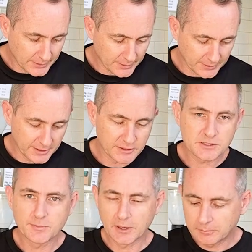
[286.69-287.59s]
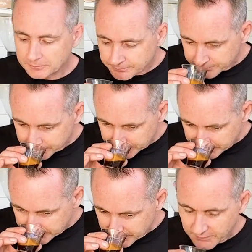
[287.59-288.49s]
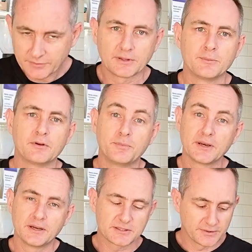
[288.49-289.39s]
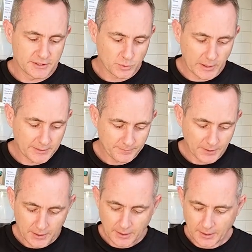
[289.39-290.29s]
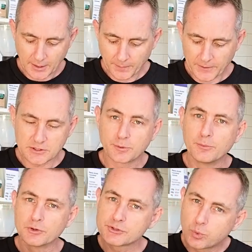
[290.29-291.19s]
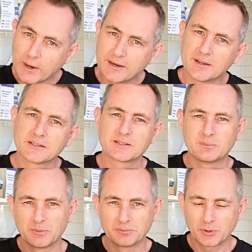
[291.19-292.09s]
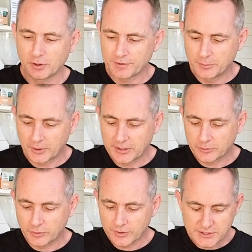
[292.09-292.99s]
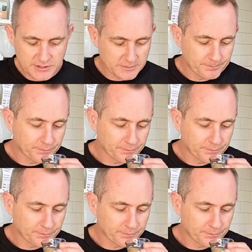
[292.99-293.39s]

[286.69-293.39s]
Okay, you can smell definitely a bit of bitterness in this one. There's a little bit more sweetness, coffee body through this.